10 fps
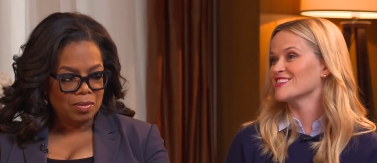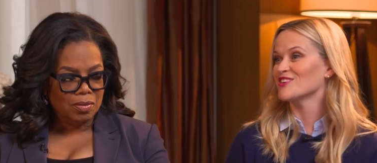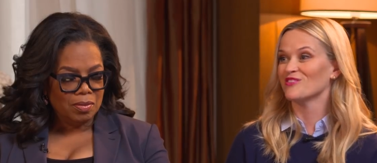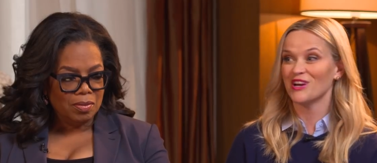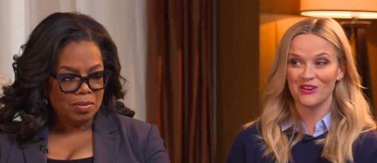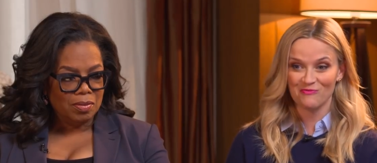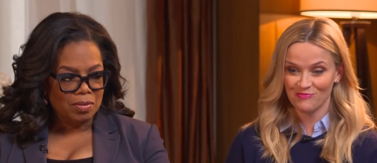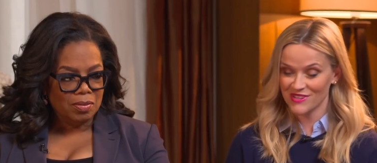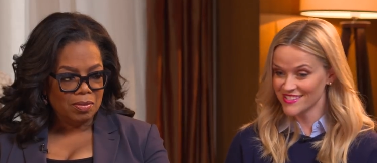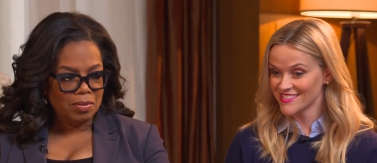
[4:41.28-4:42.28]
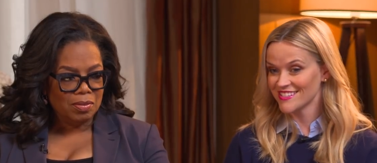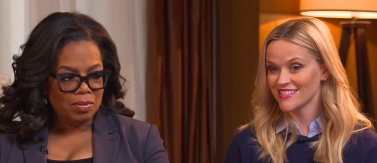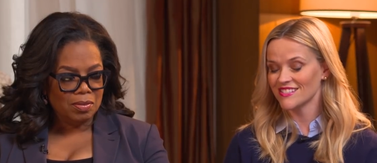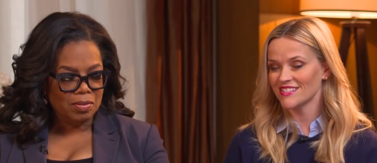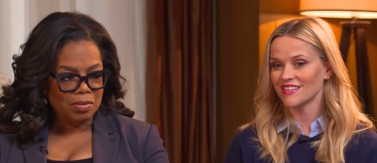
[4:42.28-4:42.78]
Speaker 1: they're running
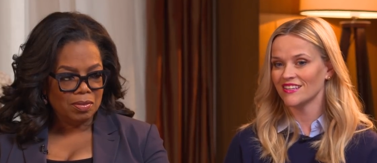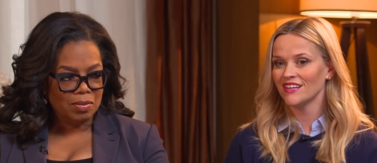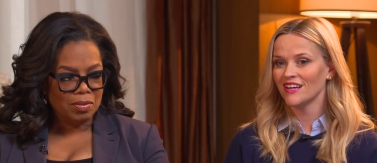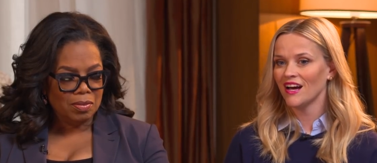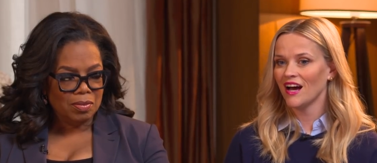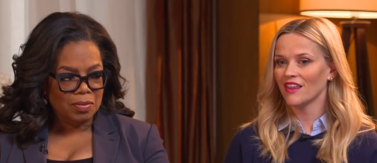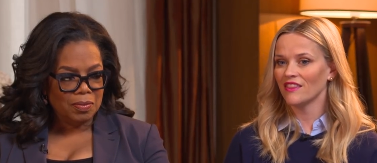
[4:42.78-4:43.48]
businesses. And I